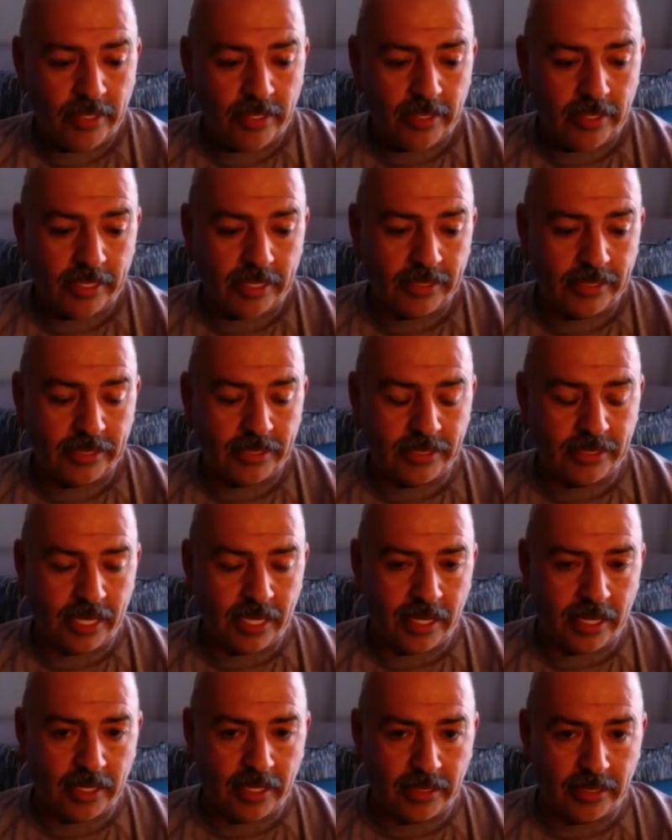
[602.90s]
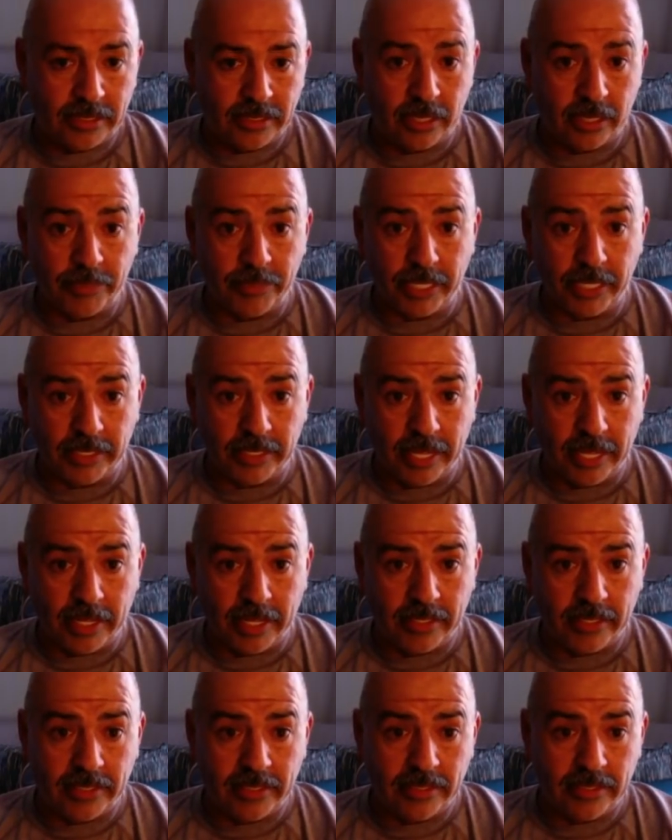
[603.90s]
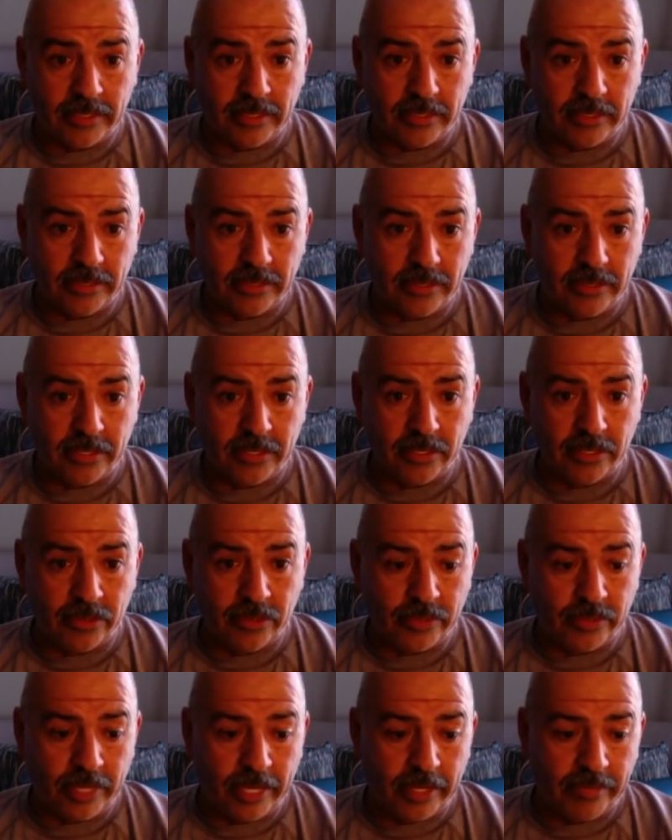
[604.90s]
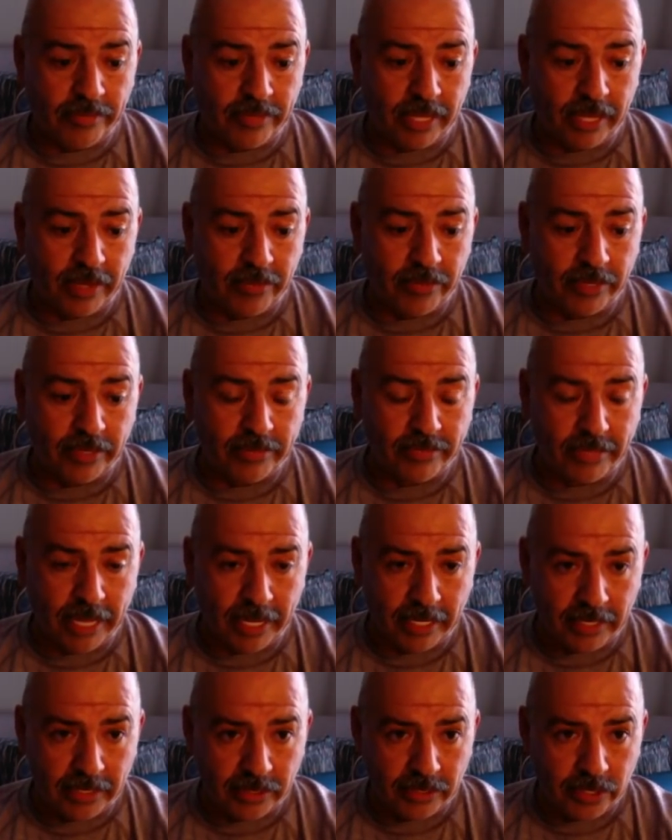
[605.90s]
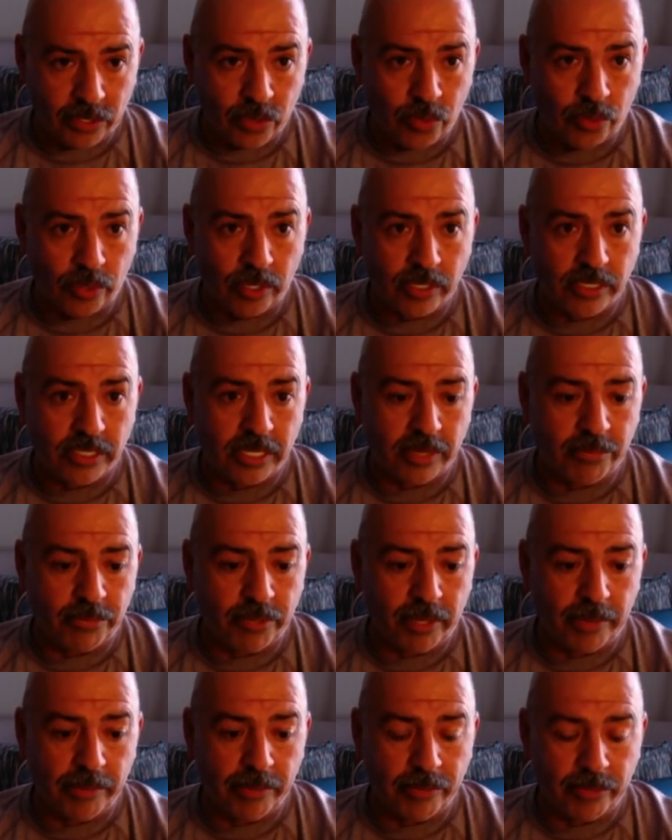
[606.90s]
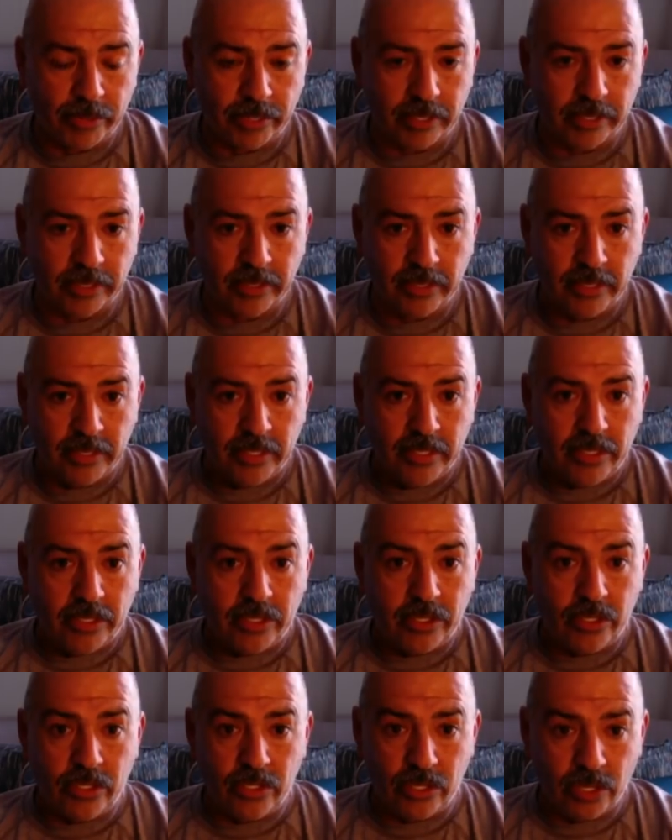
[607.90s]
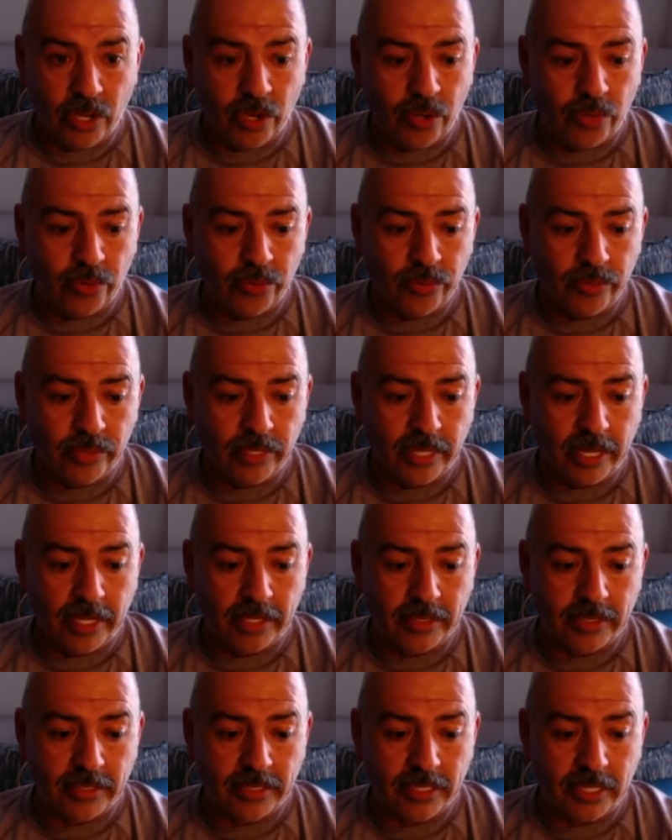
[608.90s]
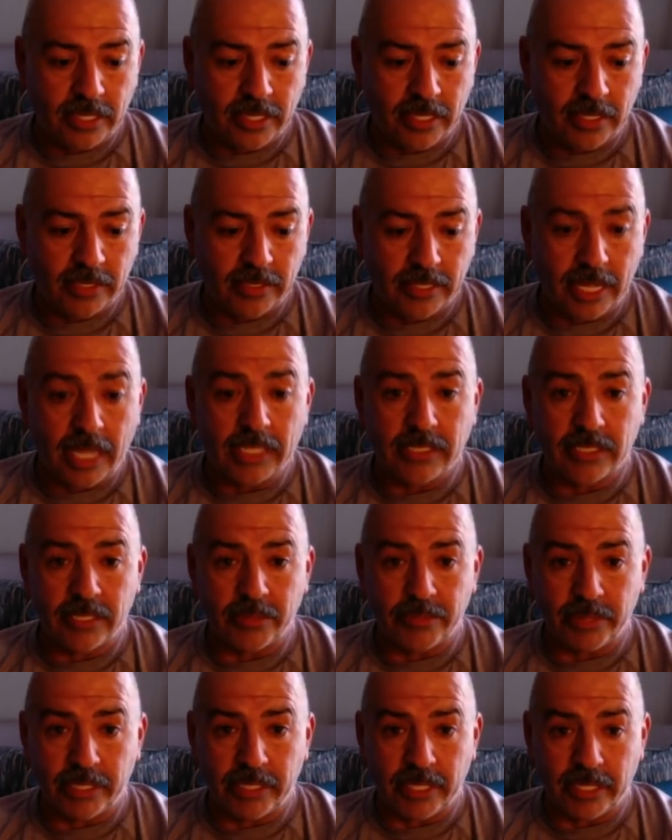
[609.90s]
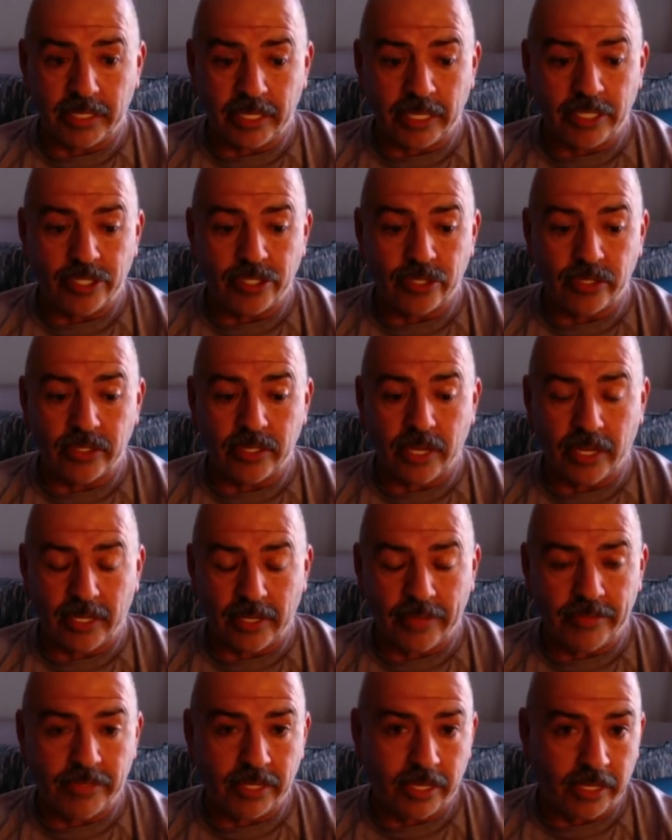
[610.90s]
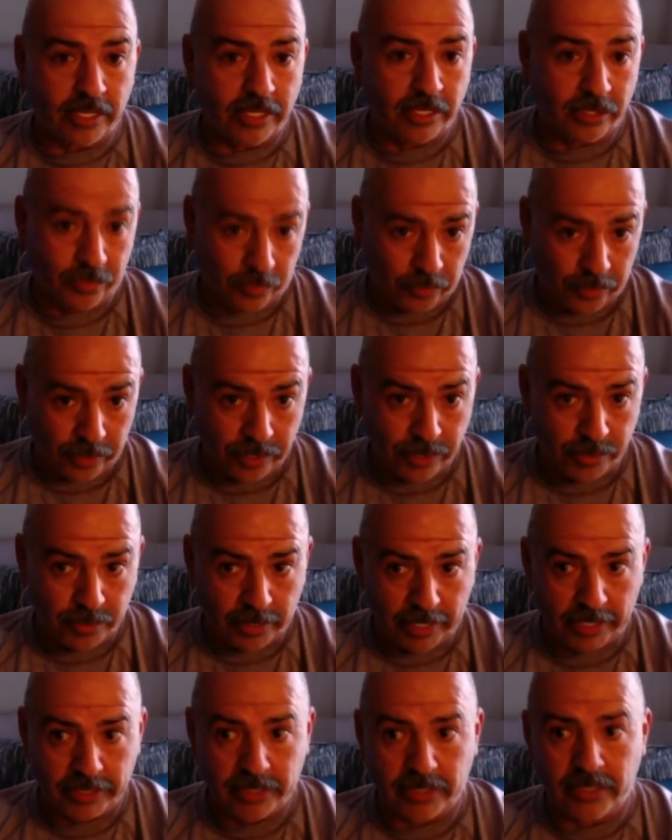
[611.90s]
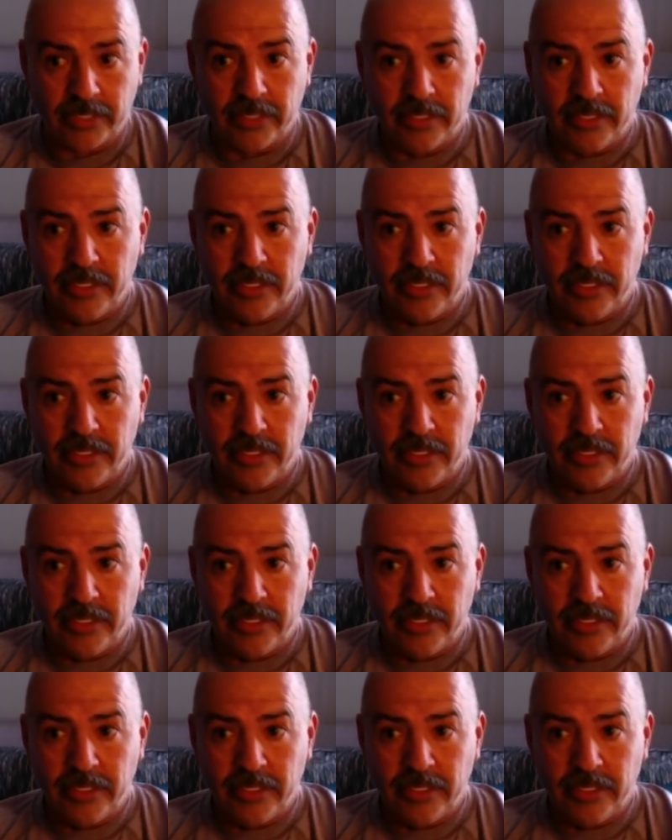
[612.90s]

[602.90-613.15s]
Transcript: that's something that if they would have taken the course, they probably would have known that that's something that they should not have done in the first place.